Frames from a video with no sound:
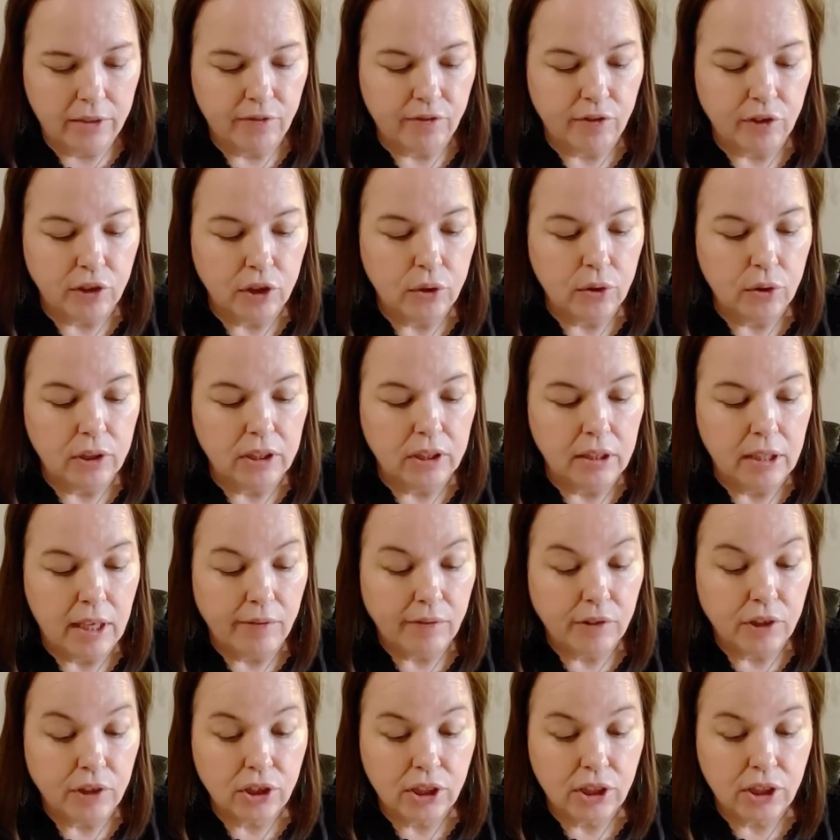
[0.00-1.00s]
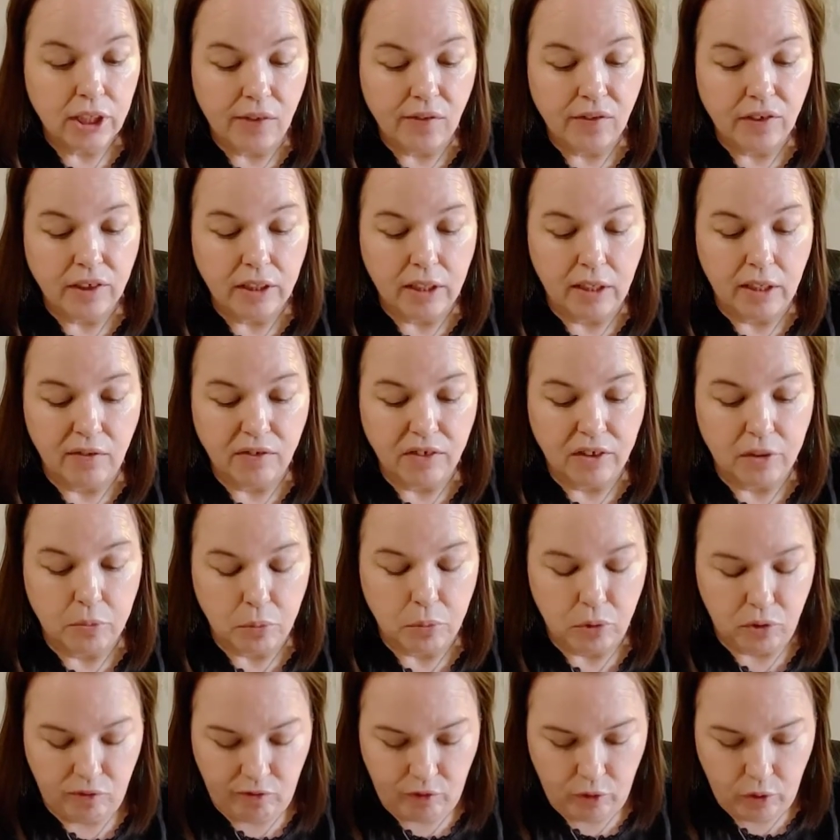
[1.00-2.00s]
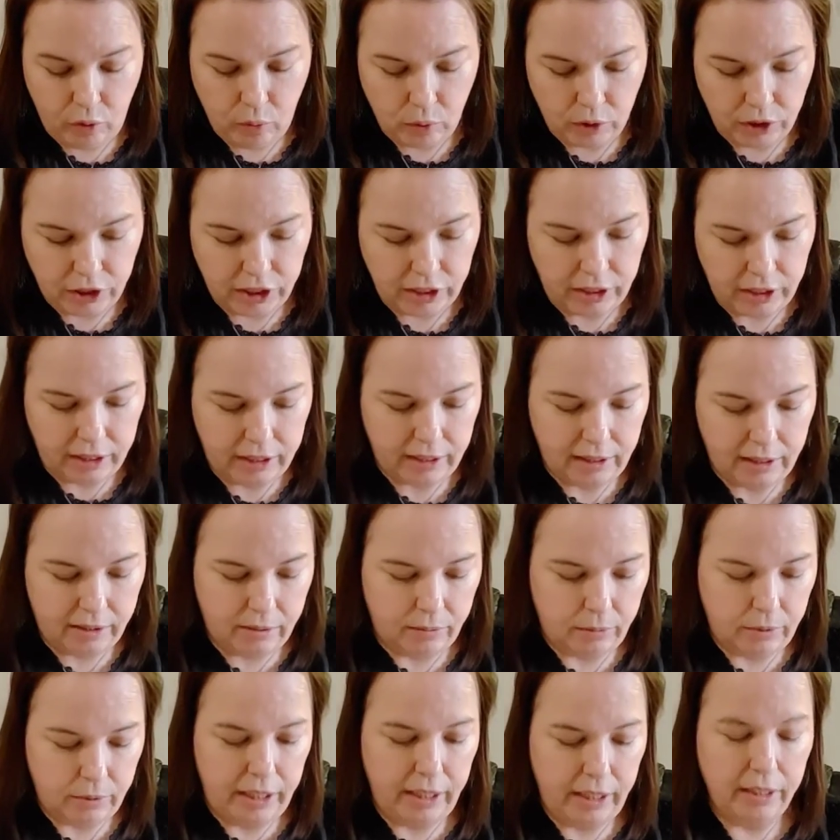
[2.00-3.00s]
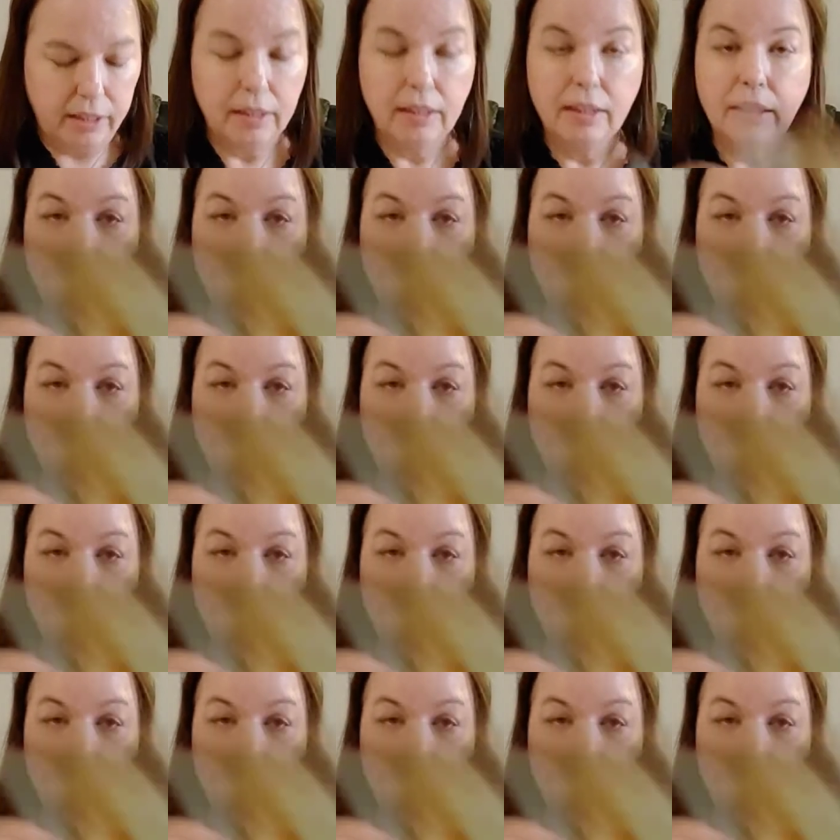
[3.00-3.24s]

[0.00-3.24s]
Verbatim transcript: For you to love yourself enough to move forward to this, right?